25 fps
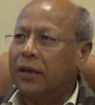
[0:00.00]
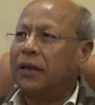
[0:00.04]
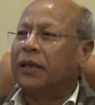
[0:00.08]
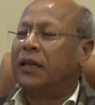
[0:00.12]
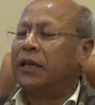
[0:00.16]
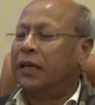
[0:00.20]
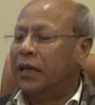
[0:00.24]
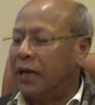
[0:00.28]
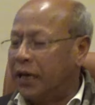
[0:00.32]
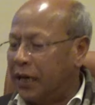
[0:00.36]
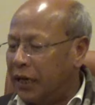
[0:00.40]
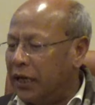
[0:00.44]

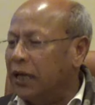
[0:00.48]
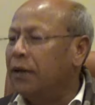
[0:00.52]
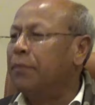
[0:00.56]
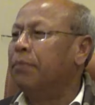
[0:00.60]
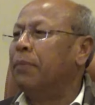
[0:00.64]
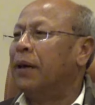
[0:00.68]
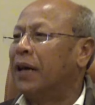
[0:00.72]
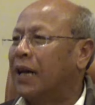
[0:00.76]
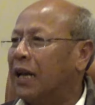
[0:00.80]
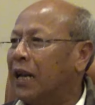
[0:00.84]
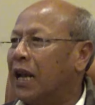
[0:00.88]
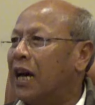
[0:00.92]
Here in
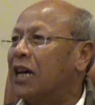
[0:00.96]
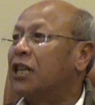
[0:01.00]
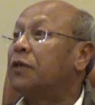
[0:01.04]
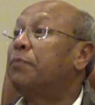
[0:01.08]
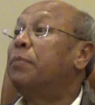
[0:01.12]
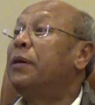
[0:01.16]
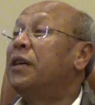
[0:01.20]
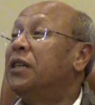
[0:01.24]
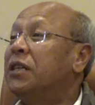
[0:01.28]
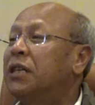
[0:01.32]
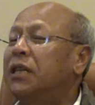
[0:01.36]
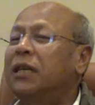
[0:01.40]
Meghalaya,
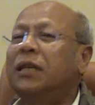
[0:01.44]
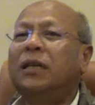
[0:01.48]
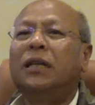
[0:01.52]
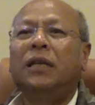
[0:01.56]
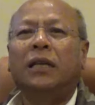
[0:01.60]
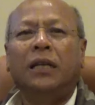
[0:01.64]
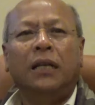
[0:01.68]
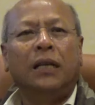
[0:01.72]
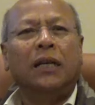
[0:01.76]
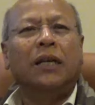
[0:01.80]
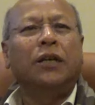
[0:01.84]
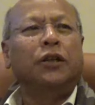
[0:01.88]

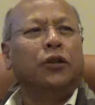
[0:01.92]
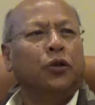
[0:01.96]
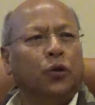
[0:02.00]
especially here,